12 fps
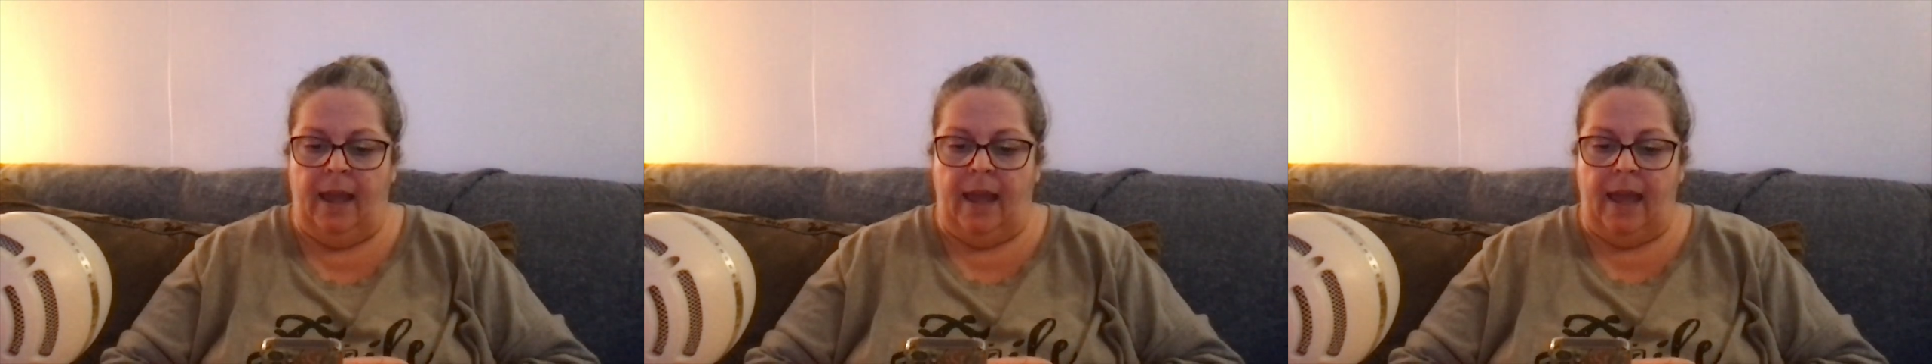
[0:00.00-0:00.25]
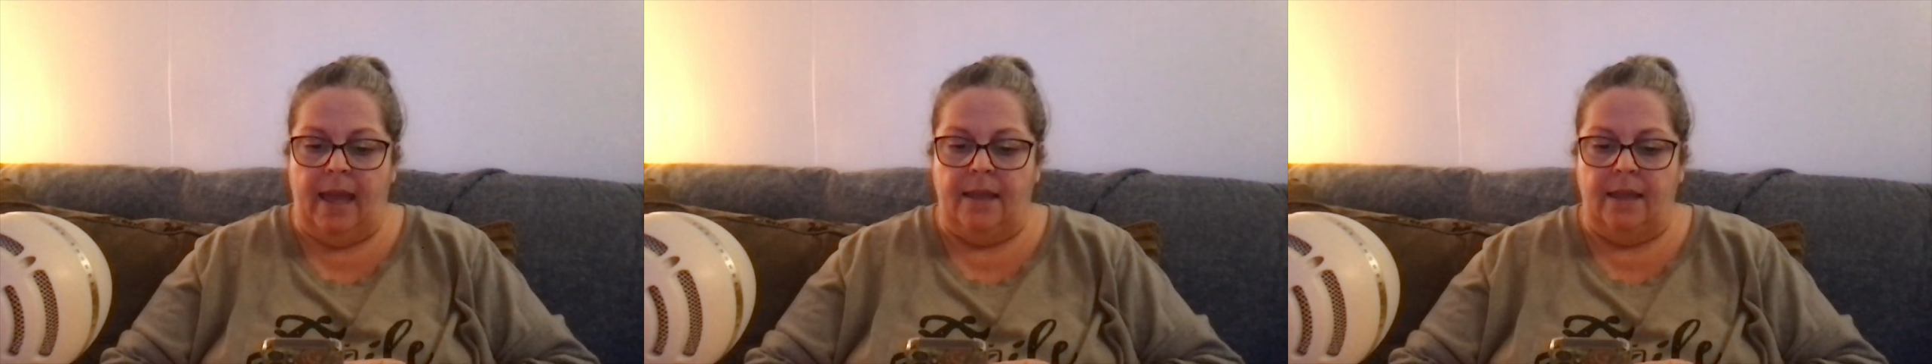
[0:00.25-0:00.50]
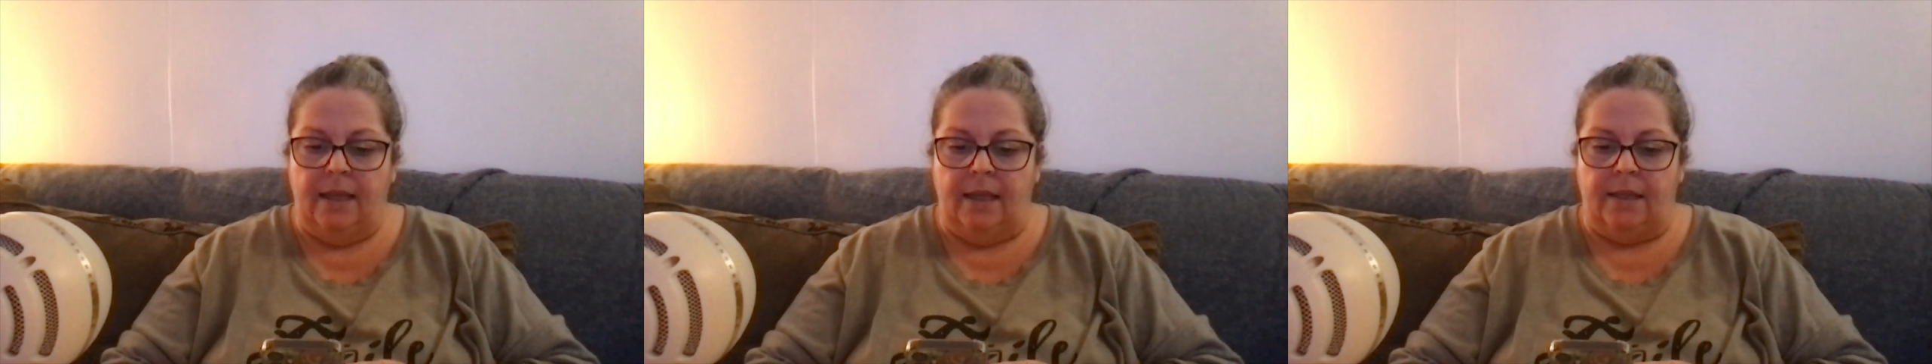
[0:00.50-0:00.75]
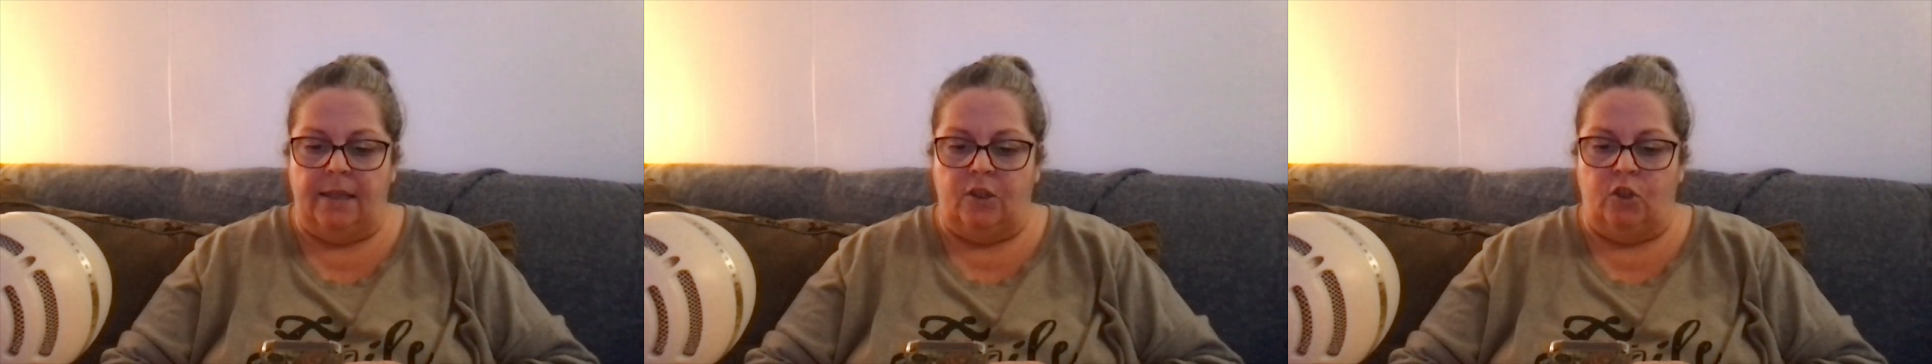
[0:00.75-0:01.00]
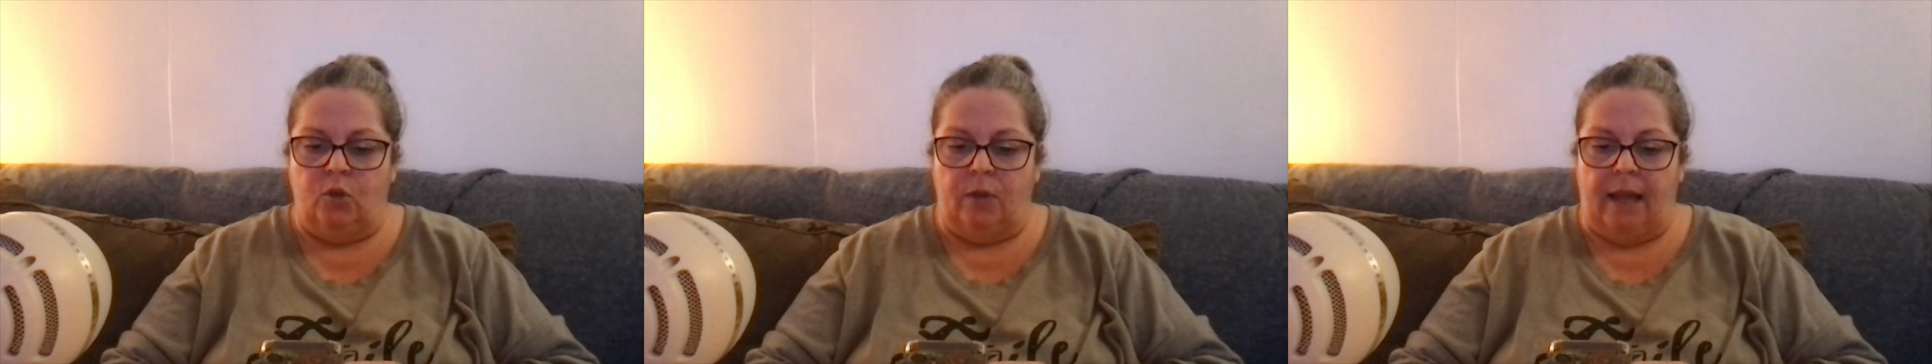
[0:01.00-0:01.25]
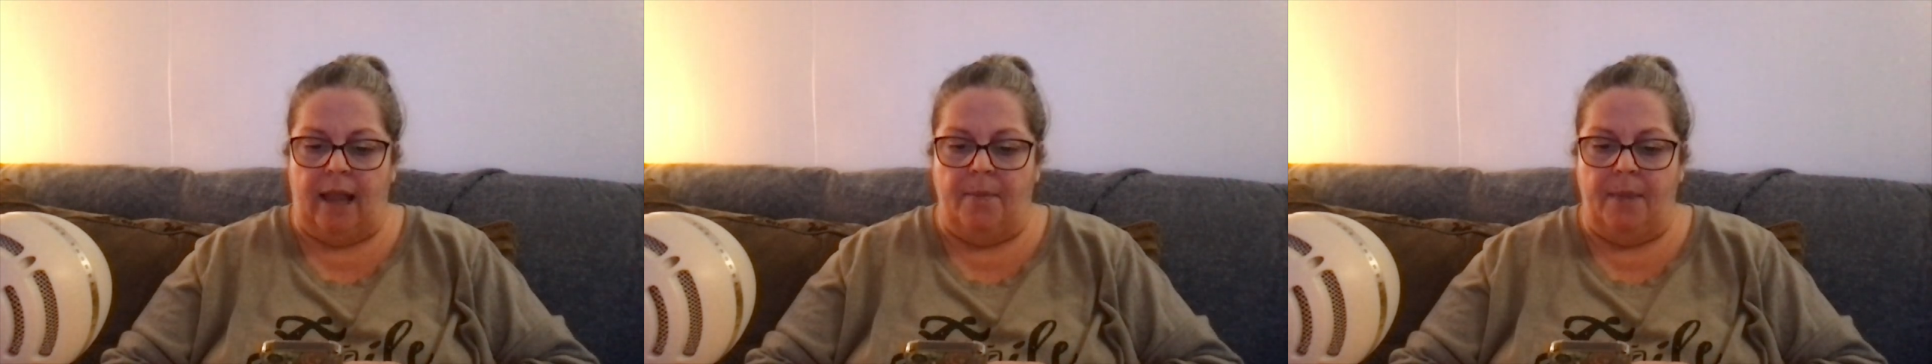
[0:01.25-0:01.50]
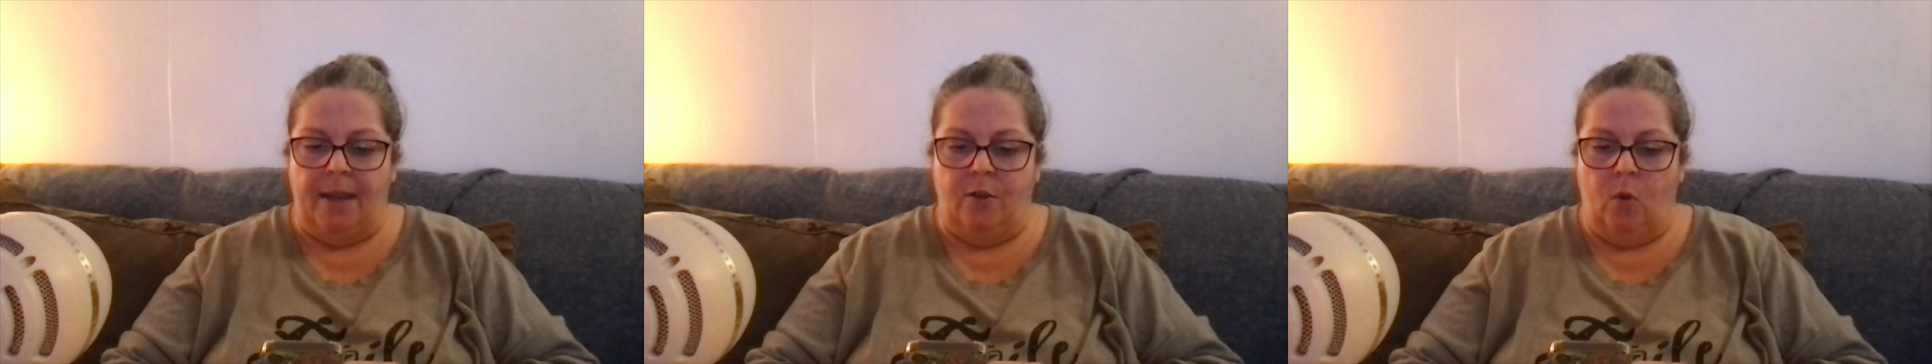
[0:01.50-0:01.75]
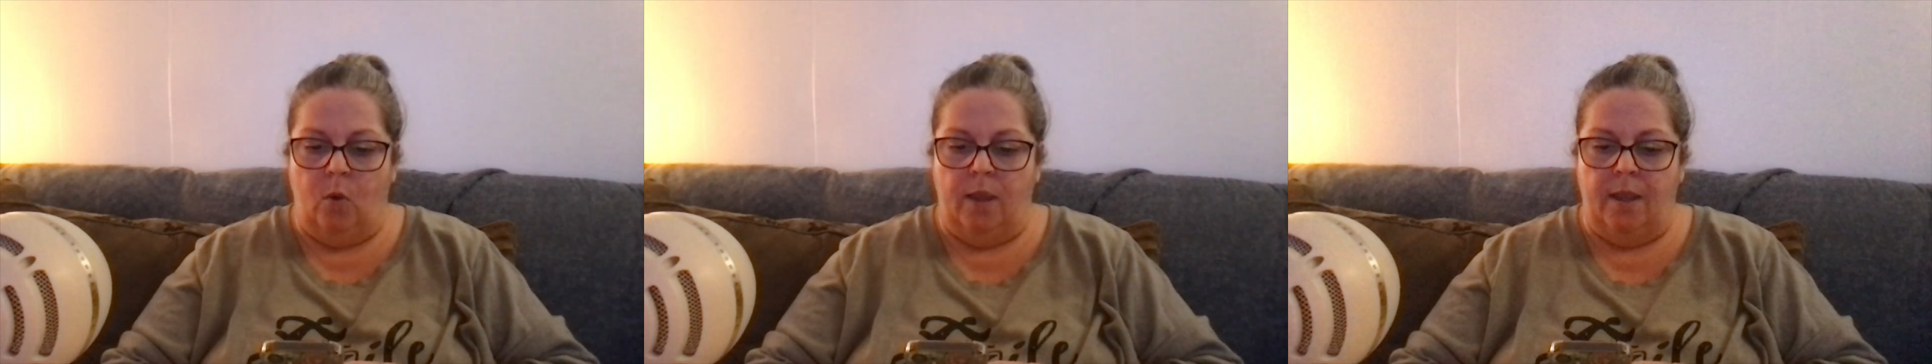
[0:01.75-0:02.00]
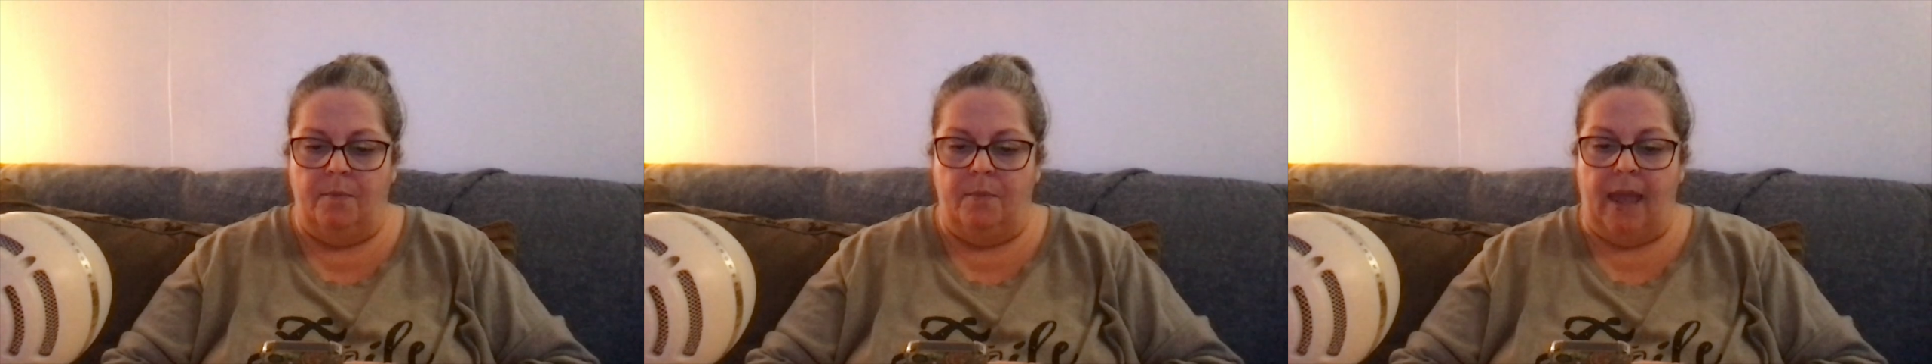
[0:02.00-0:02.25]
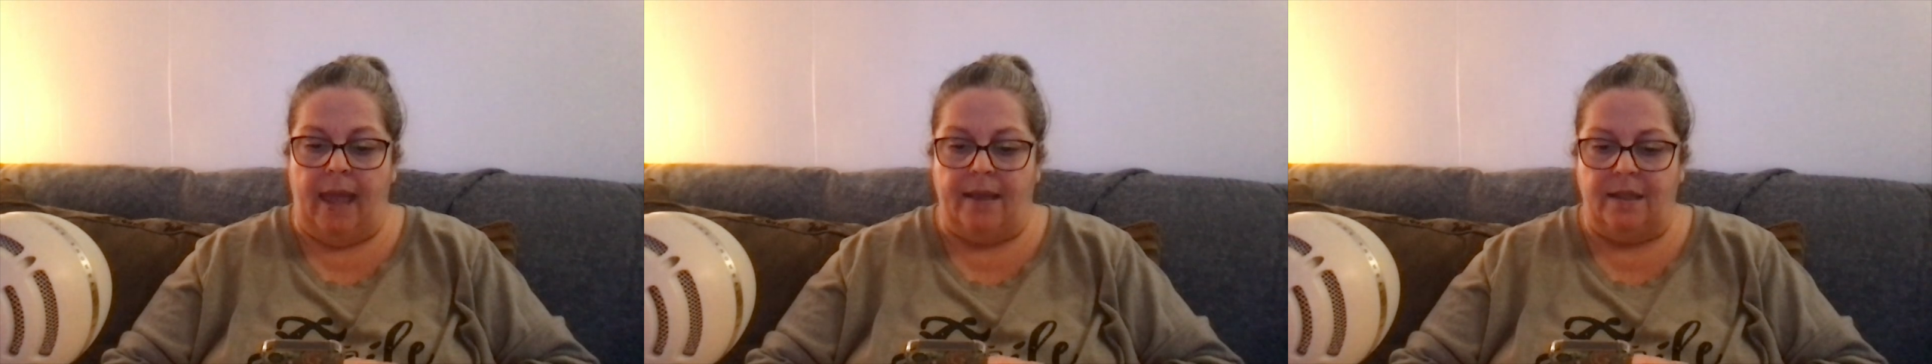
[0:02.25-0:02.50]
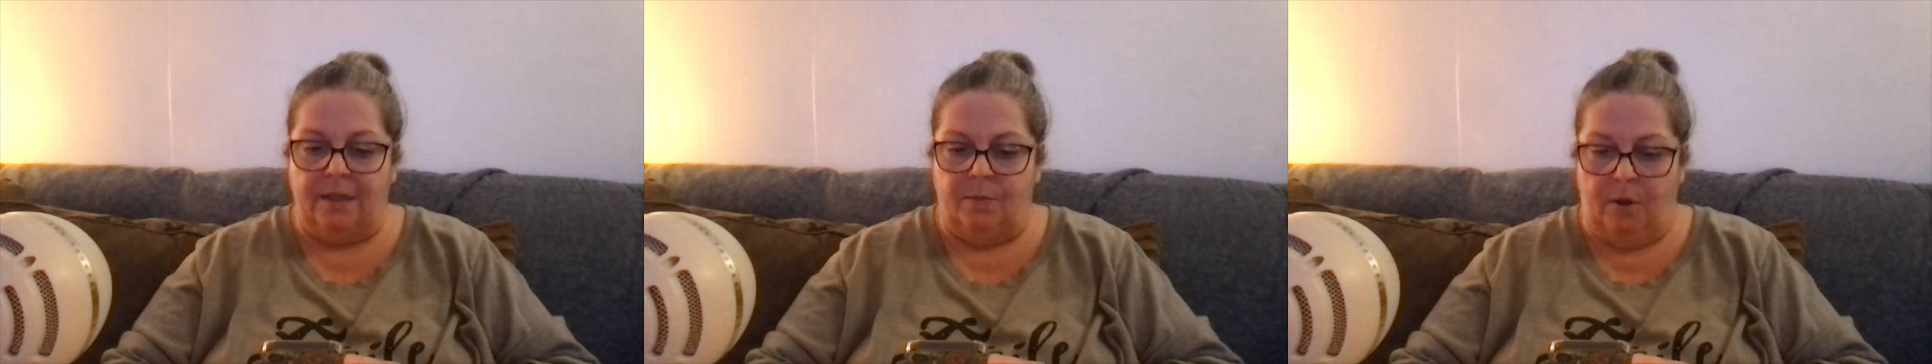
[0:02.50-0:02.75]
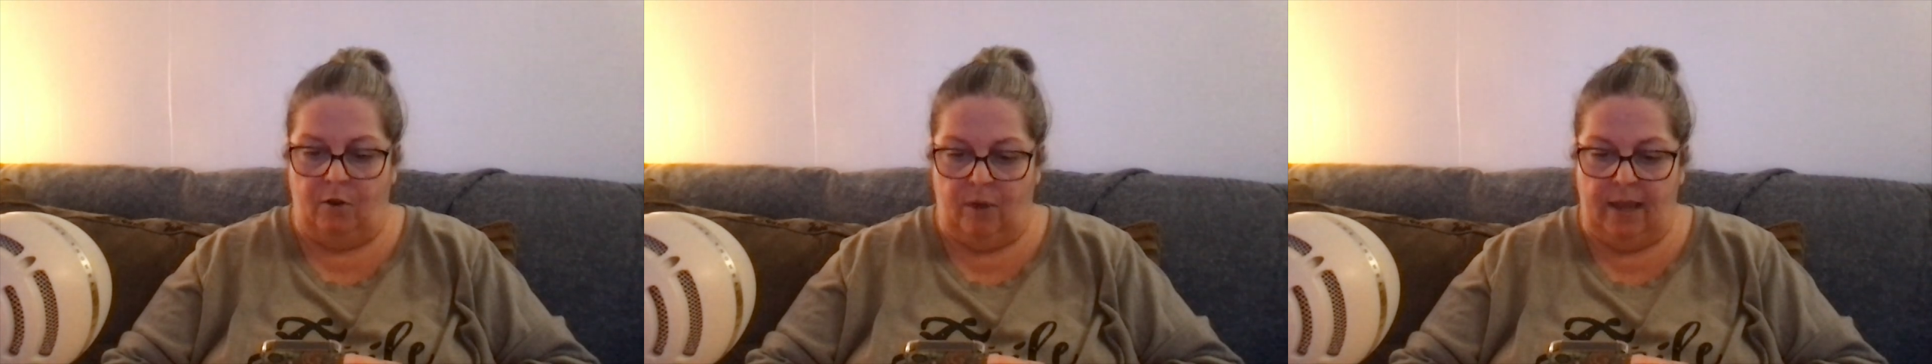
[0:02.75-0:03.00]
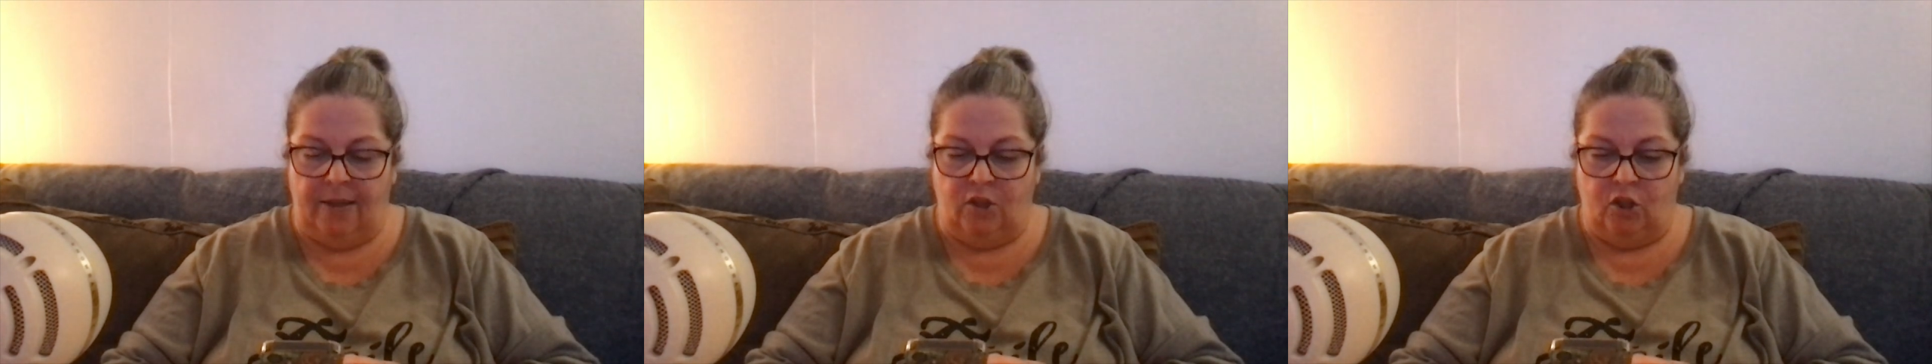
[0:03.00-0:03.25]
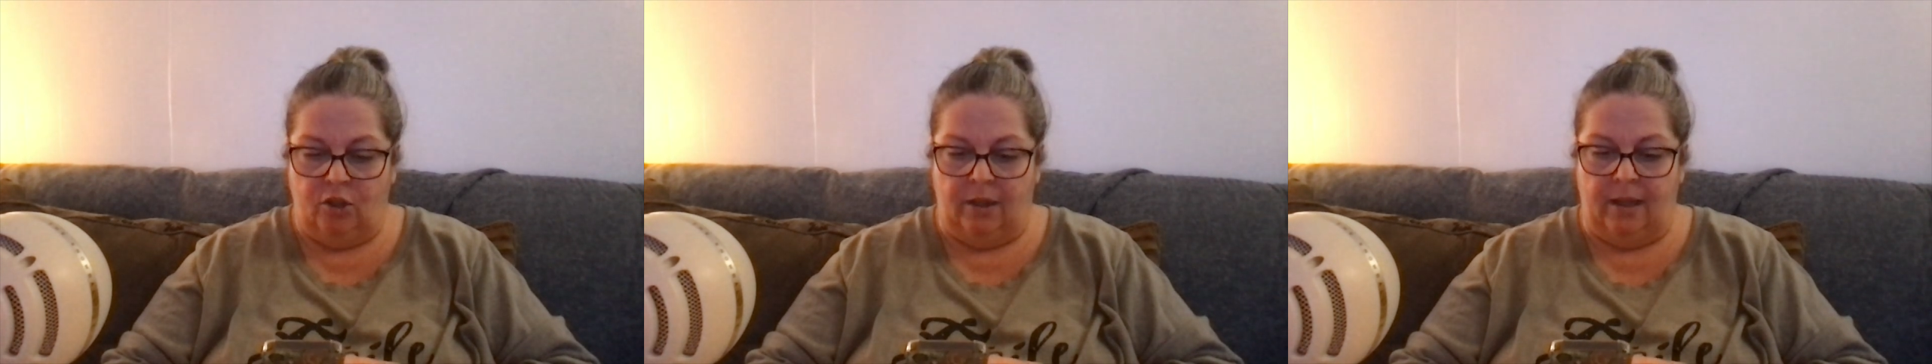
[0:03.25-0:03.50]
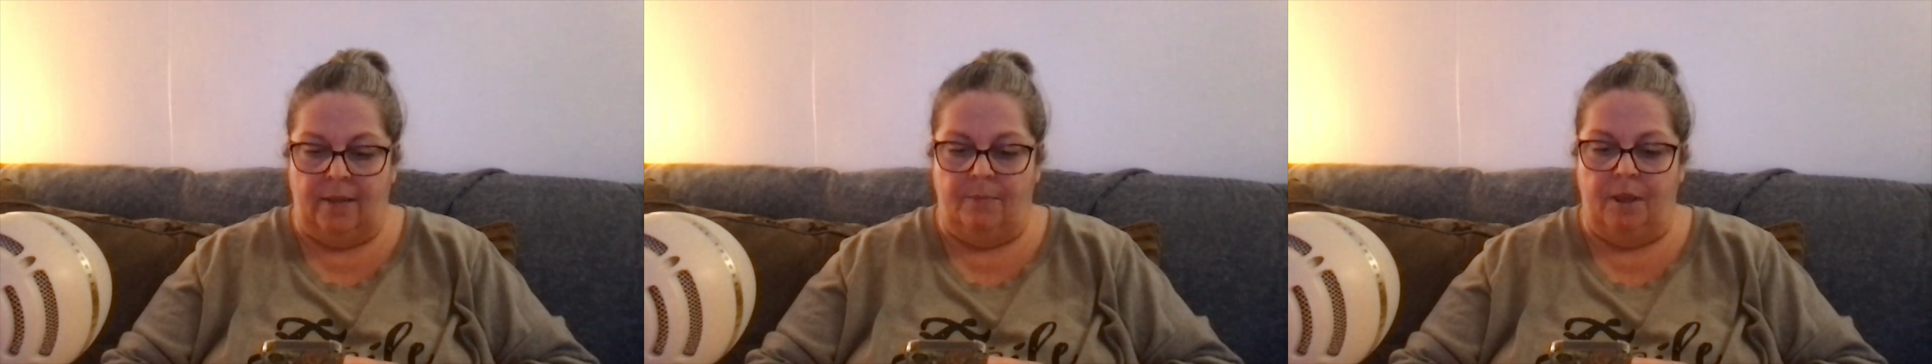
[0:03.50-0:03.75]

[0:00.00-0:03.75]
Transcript: And this, so that I may know him experientially,